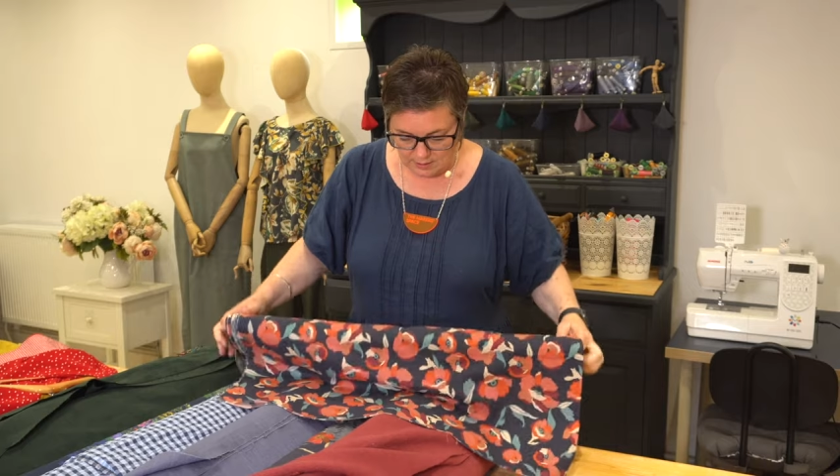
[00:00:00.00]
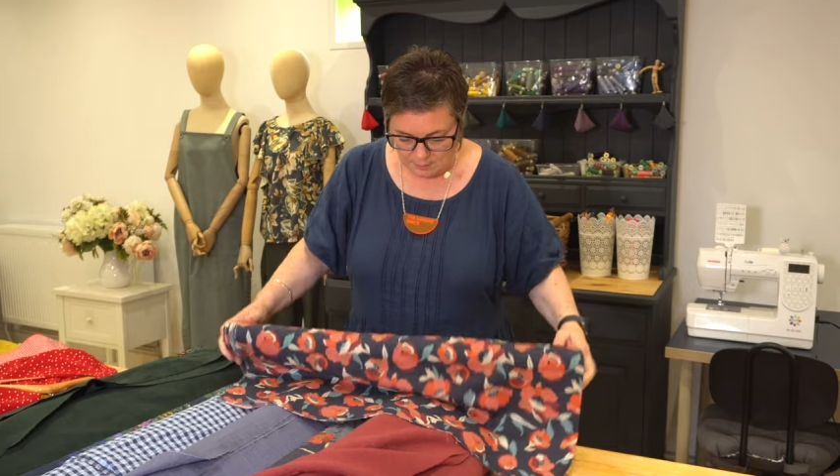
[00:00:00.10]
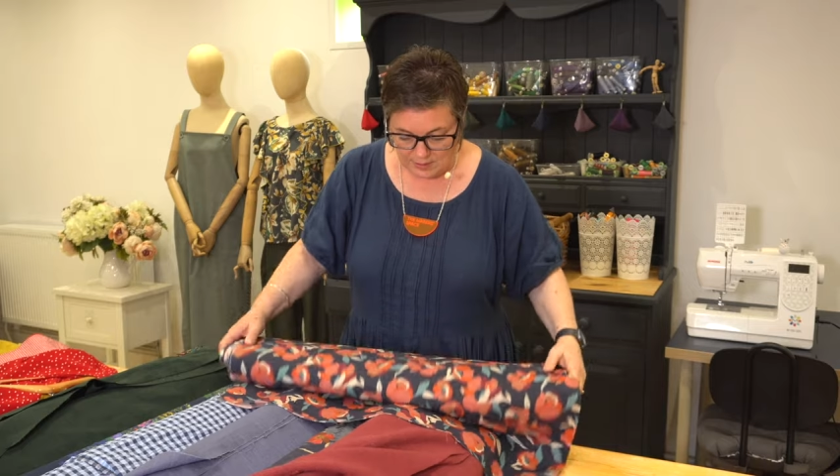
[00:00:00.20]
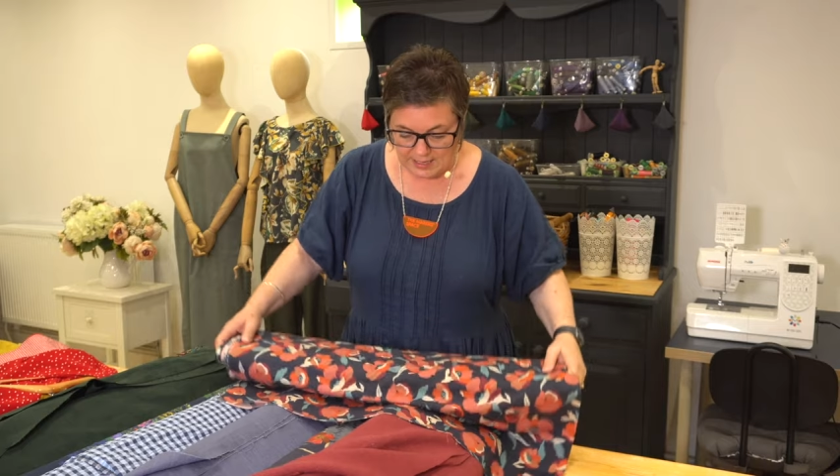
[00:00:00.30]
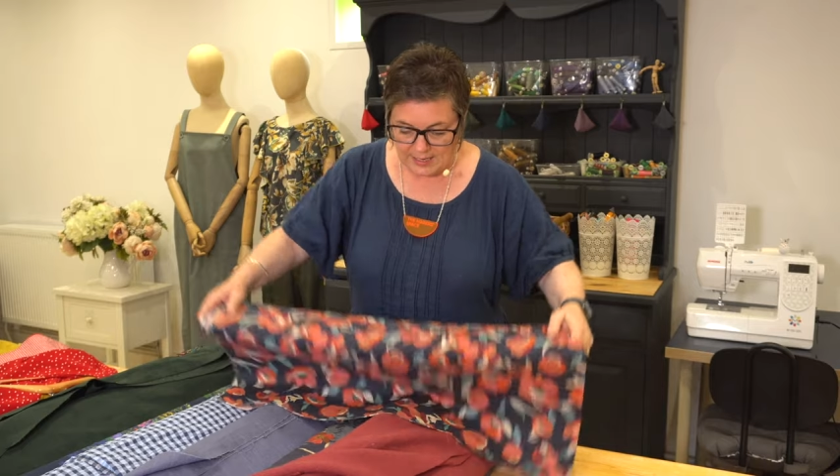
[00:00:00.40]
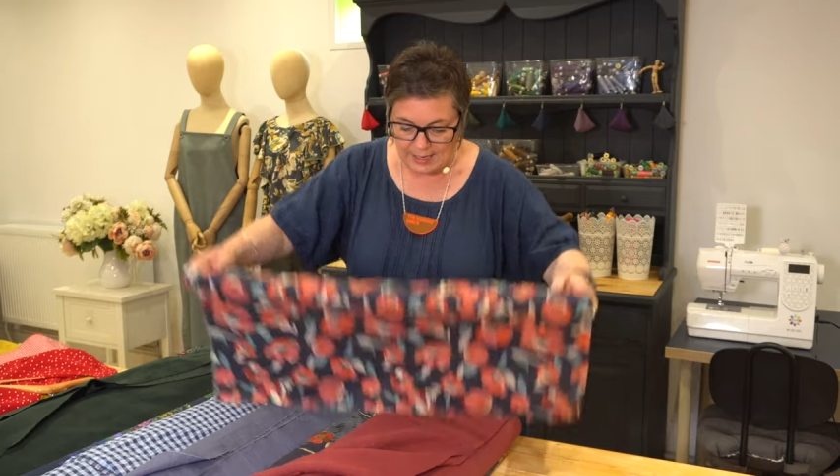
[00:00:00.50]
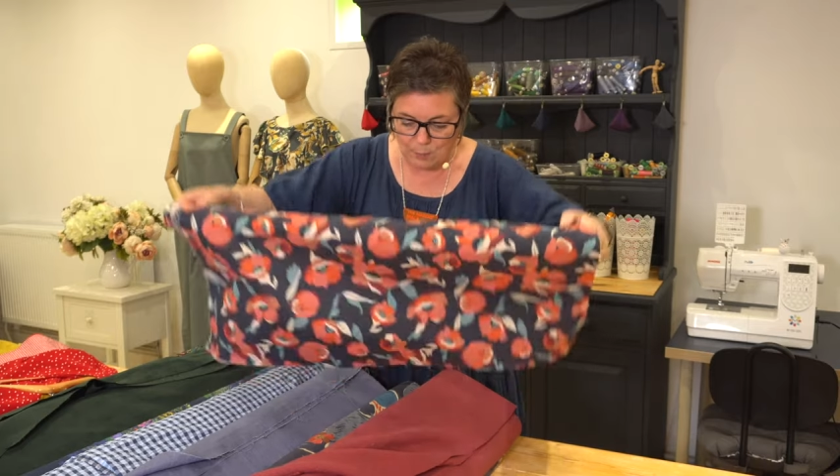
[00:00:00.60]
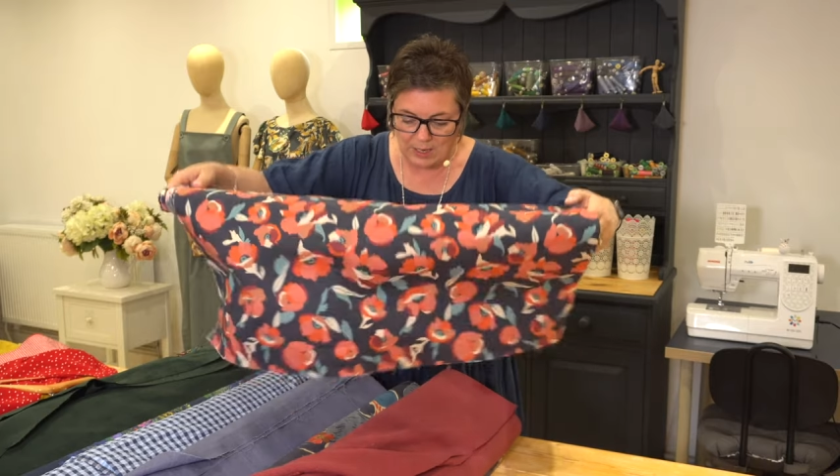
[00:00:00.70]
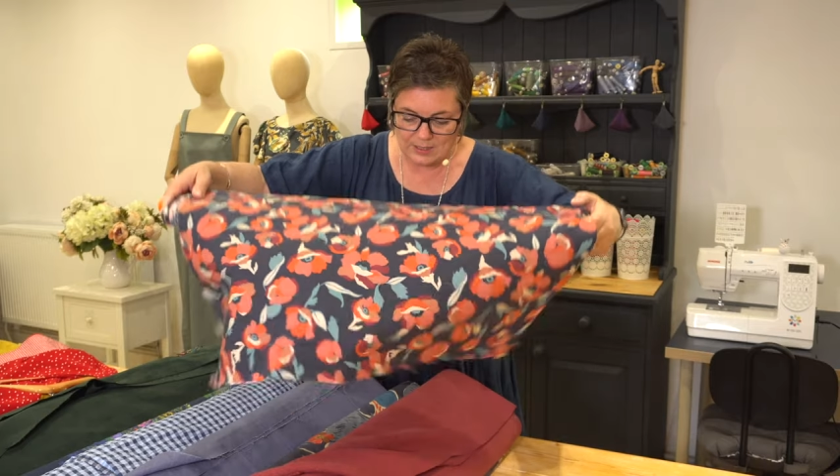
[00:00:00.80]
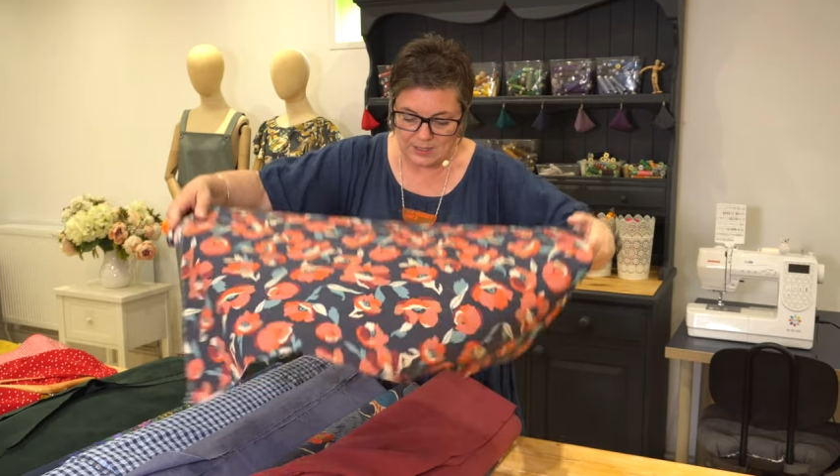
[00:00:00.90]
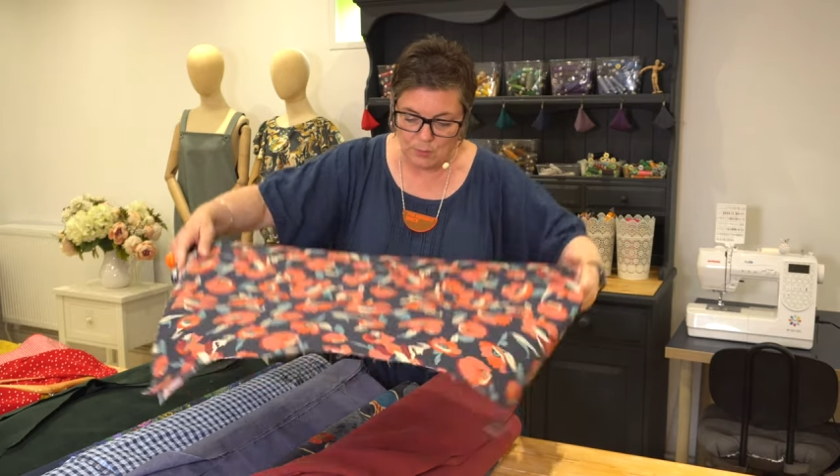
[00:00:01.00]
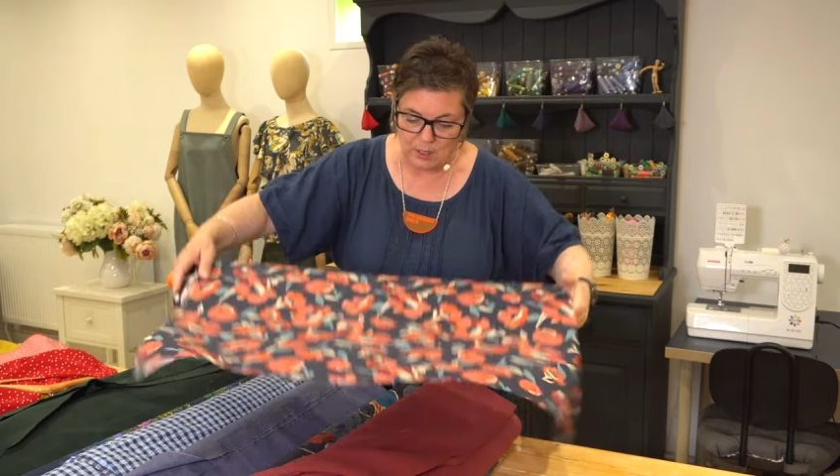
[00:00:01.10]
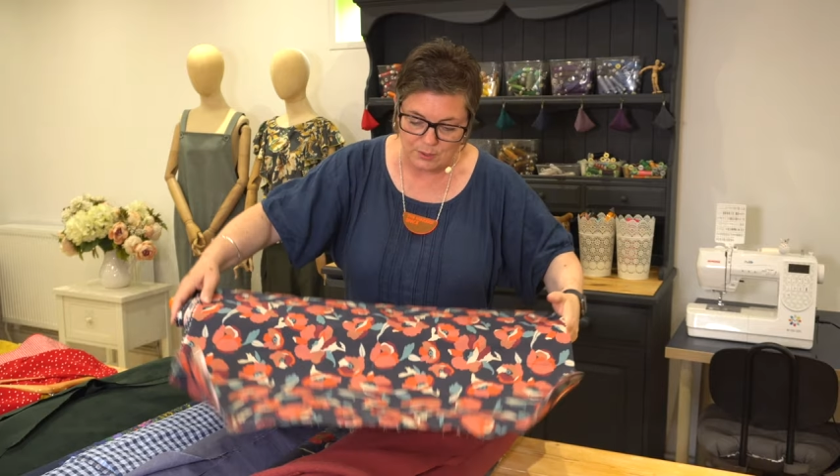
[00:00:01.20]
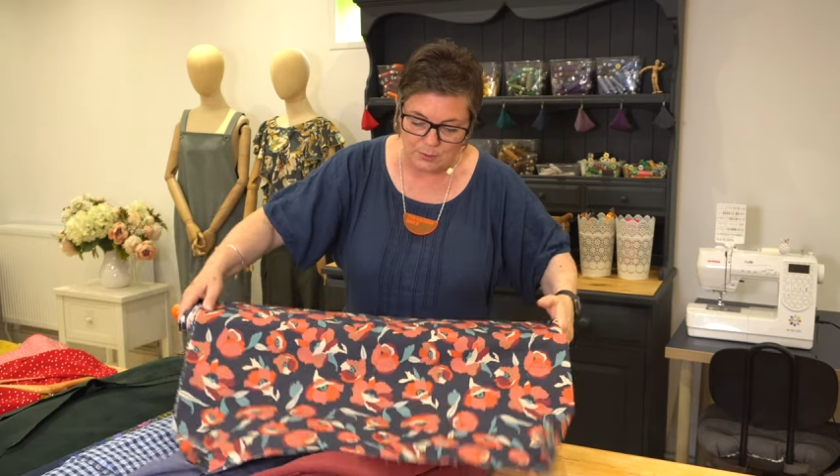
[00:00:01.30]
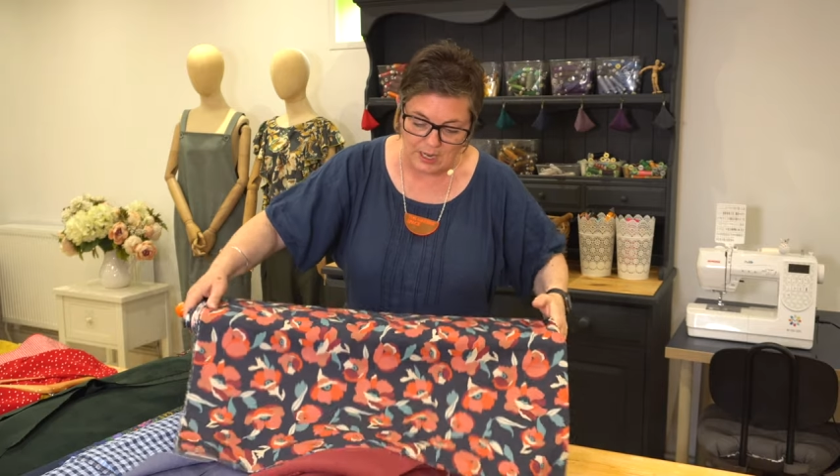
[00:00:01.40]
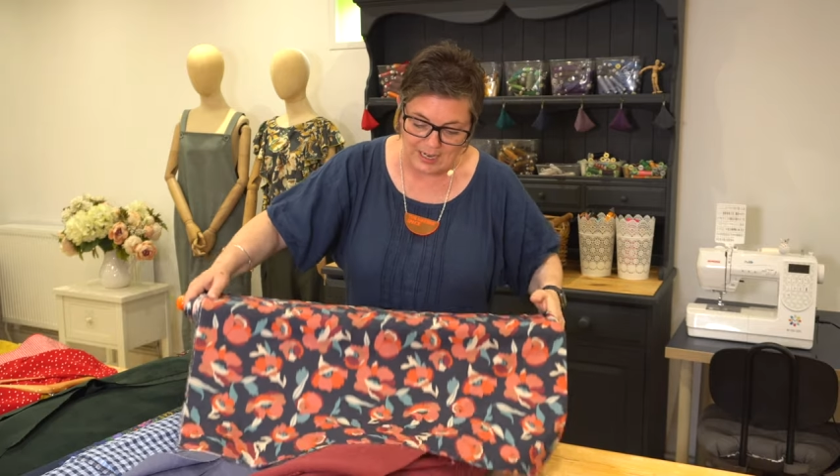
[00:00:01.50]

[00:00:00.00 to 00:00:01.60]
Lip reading: But again, it actually works